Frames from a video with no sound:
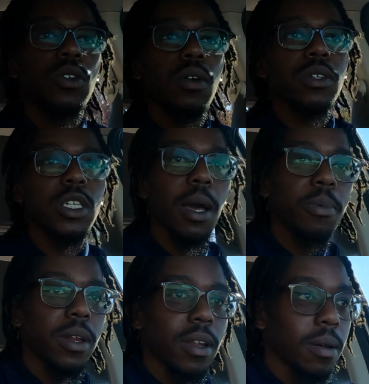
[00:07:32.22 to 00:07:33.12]
you know, I was
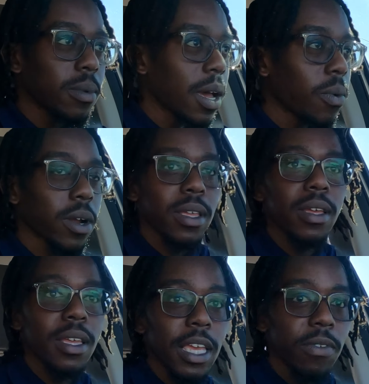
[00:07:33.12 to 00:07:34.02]
chopping it up,
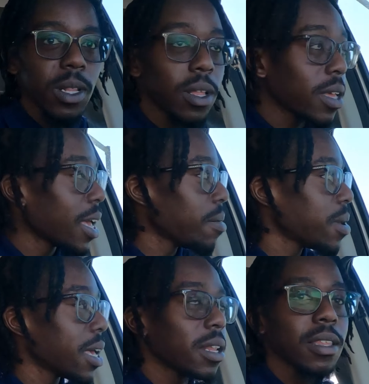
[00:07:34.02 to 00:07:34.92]
networking, giving a little
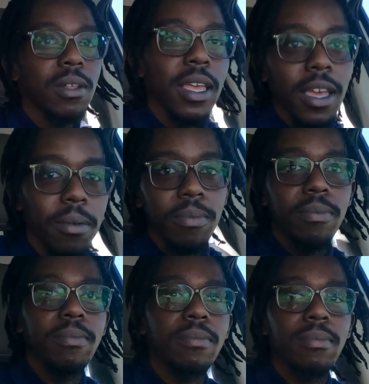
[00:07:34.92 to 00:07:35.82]
game, getting a little game.
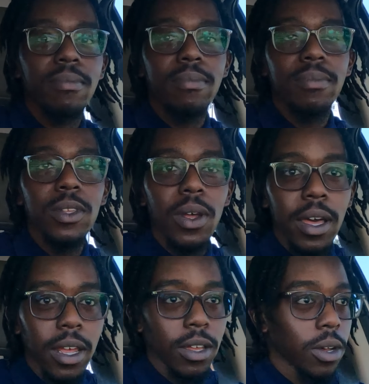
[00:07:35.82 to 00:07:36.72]
You know
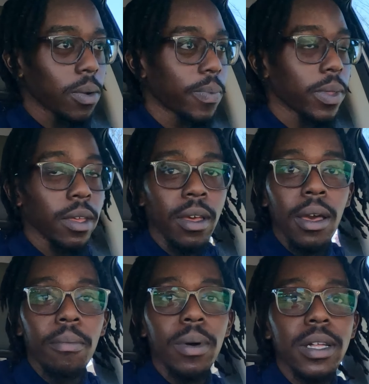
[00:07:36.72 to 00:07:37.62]
how that go.
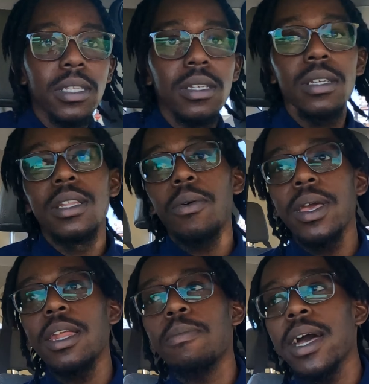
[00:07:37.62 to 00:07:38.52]
But then
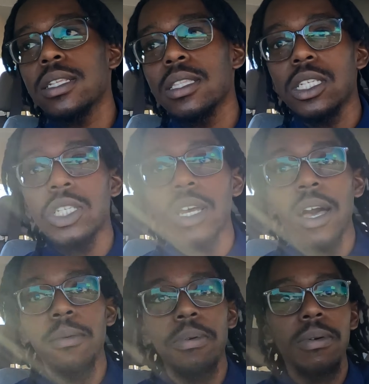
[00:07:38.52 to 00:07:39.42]
we headed back to the
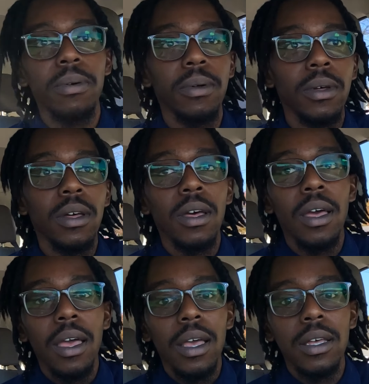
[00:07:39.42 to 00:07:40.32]
shop
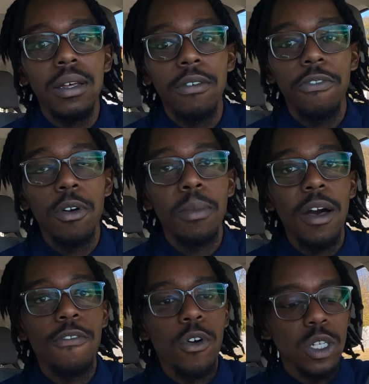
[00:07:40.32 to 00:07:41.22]
for
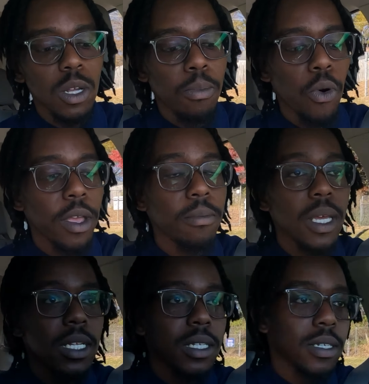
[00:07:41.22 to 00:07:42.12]
my first
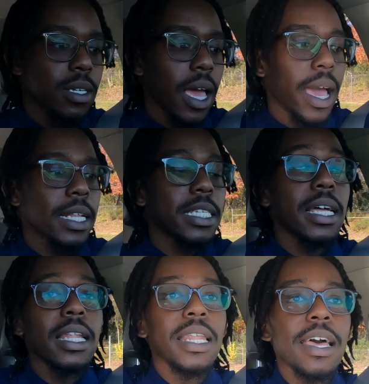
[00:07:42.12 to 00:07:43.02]
appointment at
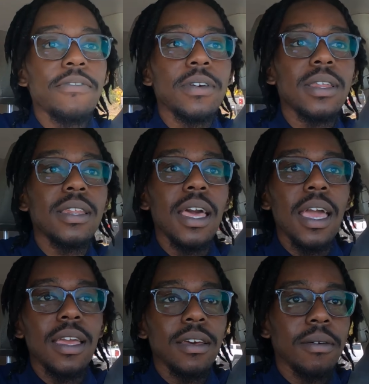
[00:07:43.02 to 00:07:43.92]
11
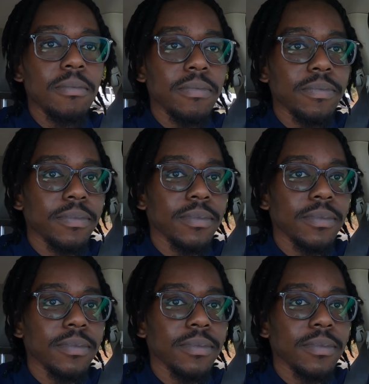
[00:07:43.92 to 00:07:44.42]
a.m.